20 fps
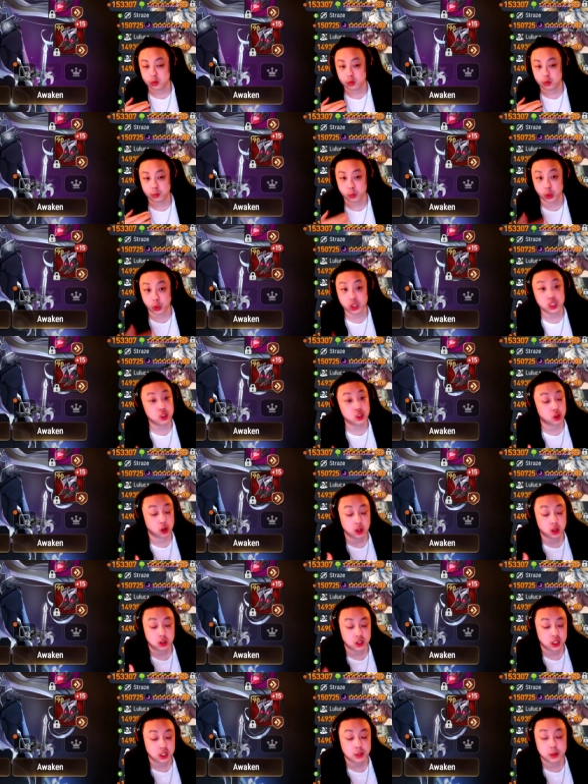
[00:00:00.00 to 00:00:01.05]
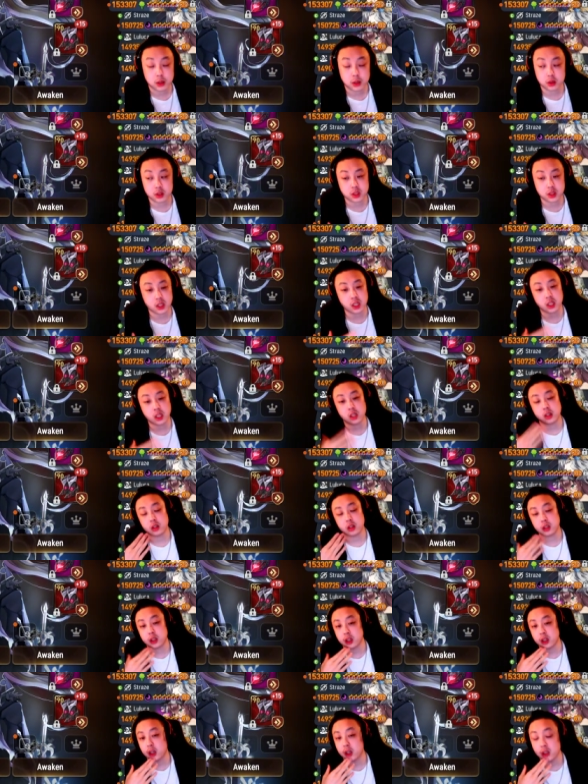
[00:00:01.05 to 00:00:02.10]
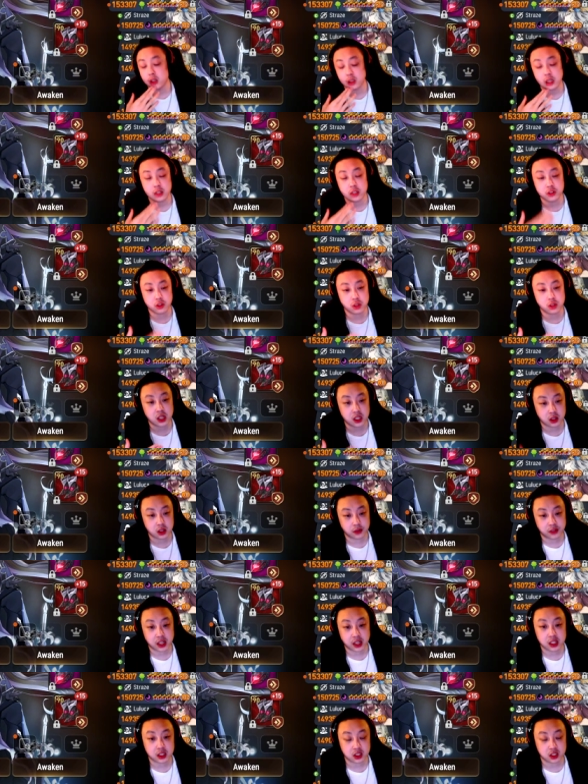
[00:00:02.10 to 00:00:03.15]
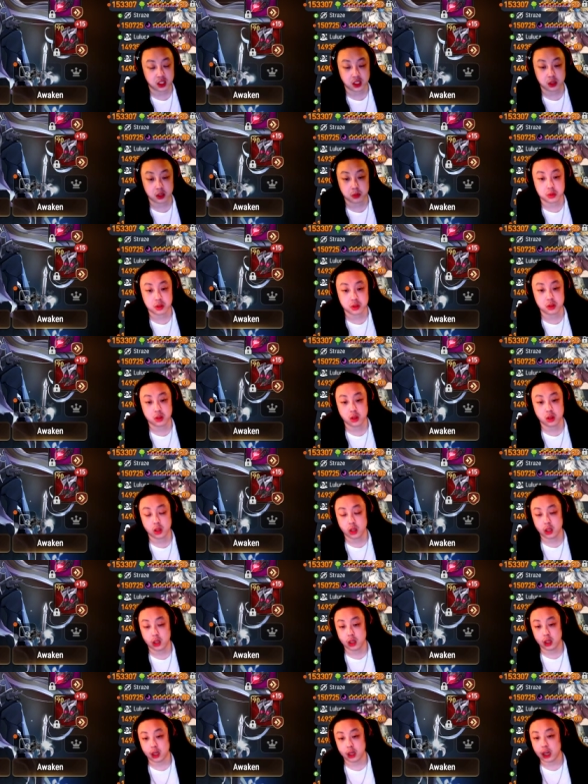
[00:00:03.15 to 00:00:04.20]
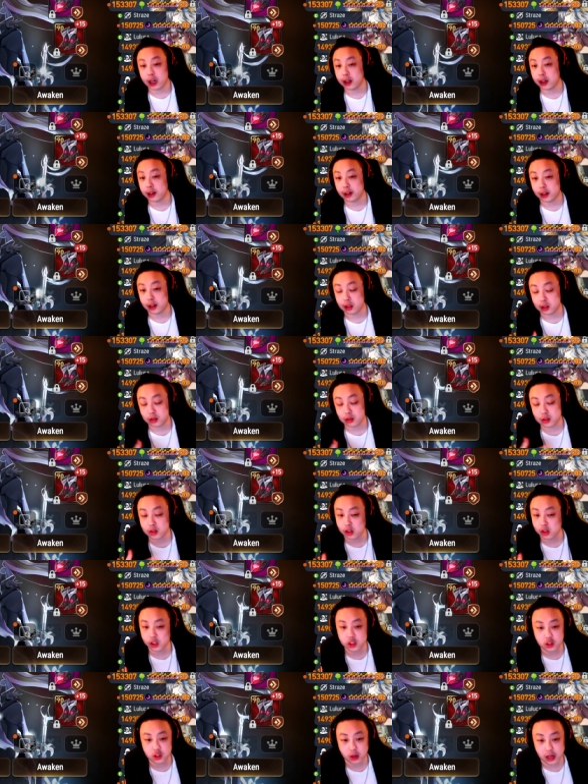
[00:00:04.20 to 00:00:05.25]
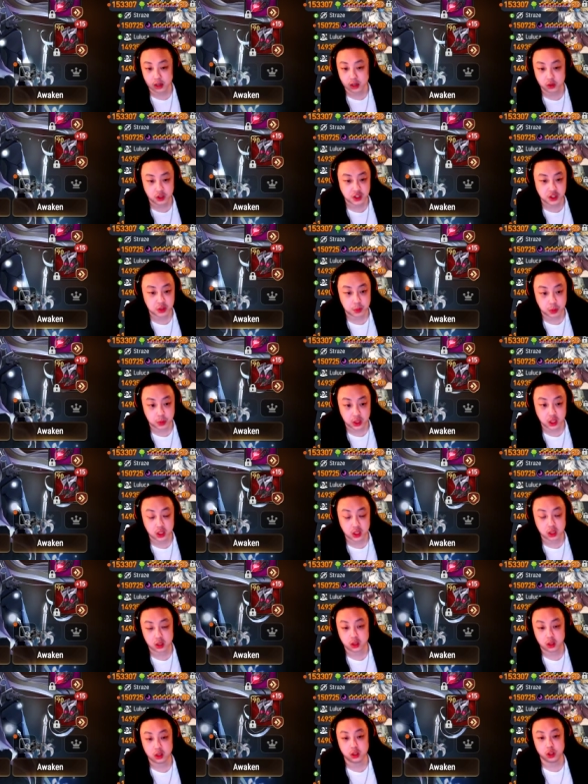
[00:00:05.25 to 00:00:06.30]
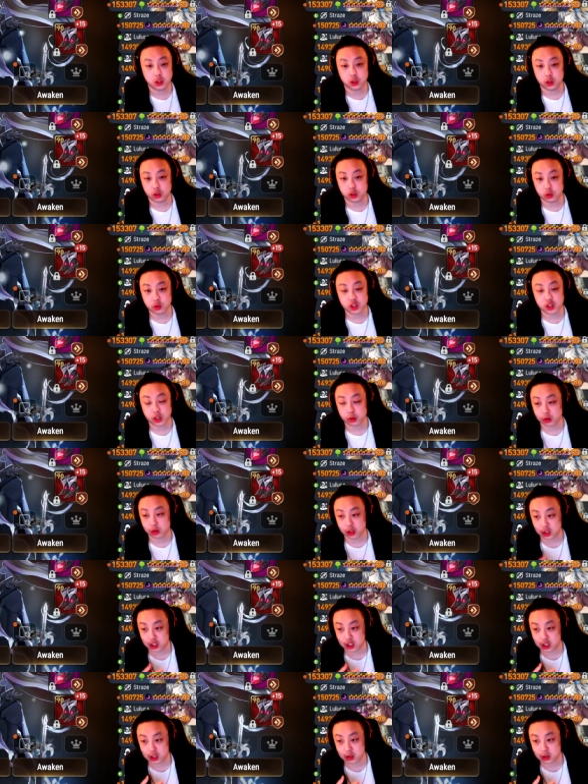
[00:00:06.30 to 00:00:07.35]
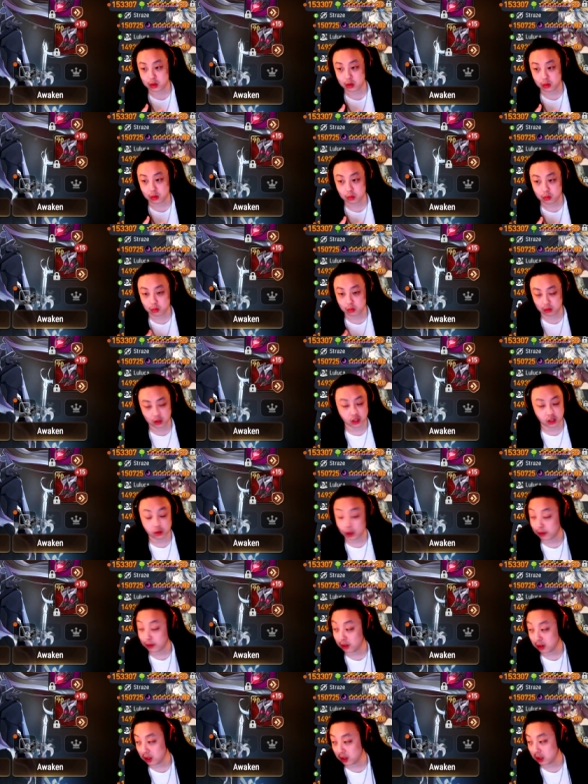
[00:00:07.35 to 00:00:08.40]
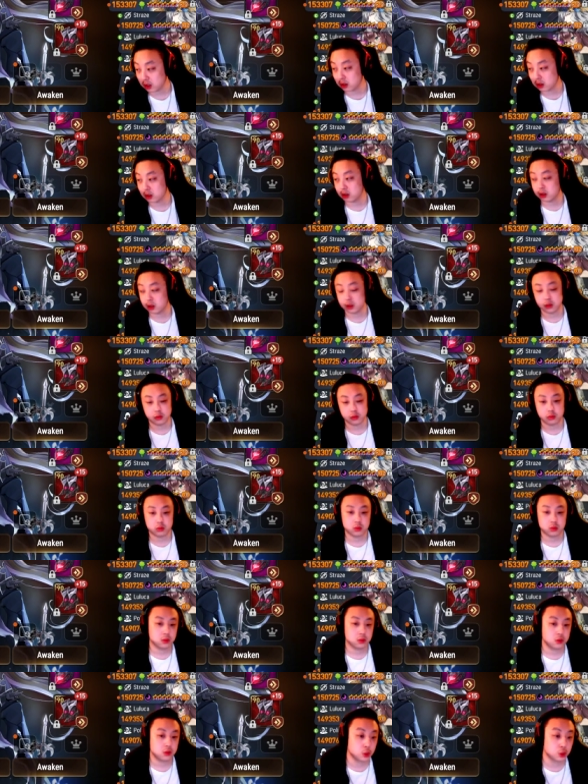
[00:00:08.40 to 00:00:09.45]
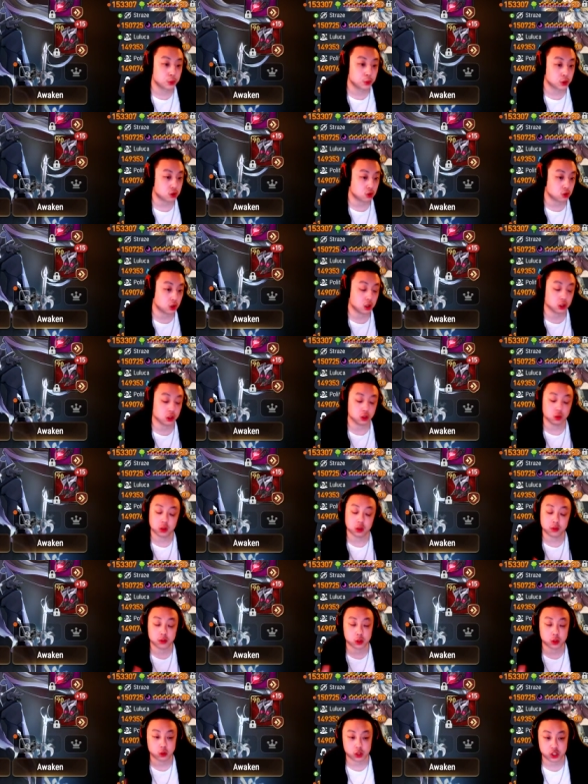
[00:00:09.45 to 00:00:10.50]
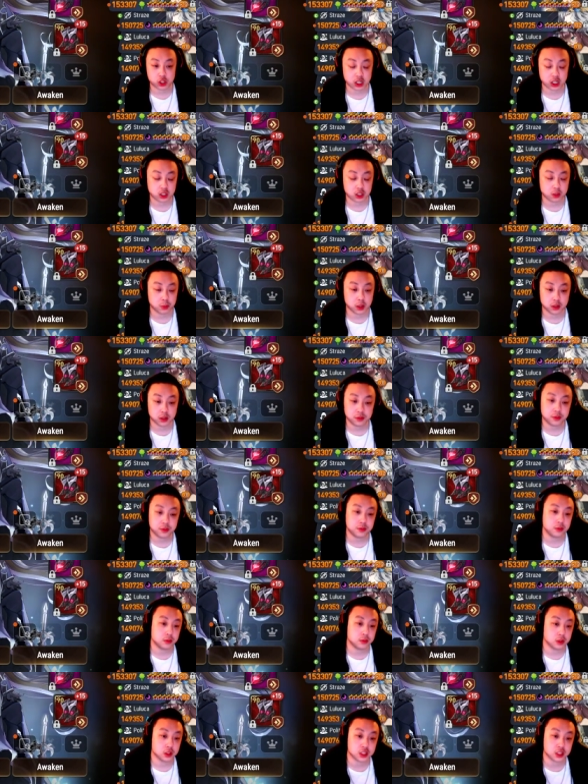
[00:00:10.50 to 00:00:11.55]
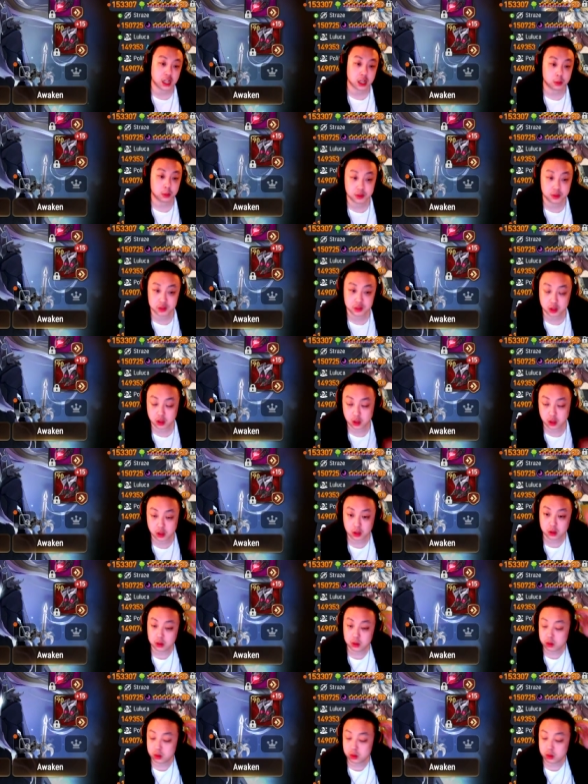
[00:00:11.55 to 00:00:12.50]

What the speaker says: Pretty strong team, I would say. It allows you to hit the Violet teams. And as long as you outspeed, you generally just kill everything. Super strong. You give the crit chance buff, the attack buff to her.